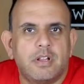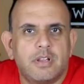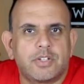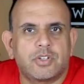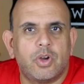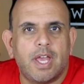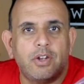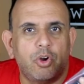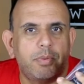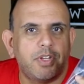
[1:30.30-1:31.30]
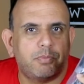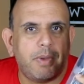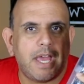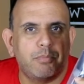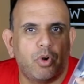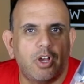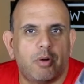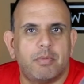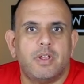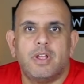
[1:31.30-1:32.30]
Let's go ahead and open this bad boy
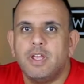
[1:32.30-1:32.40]
up.